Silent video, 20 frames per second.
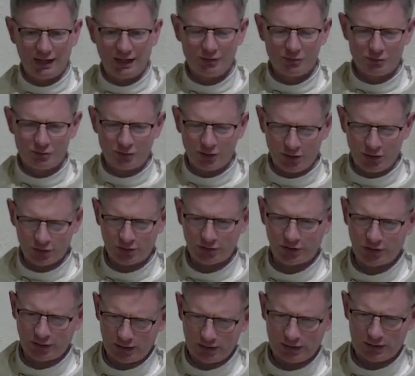rather
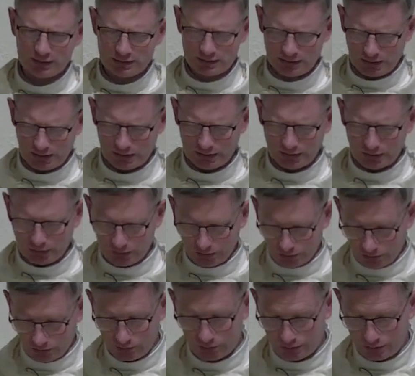than saying,
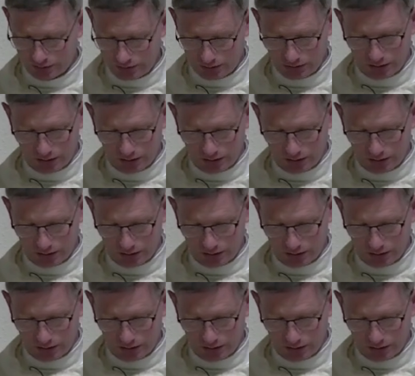Lord,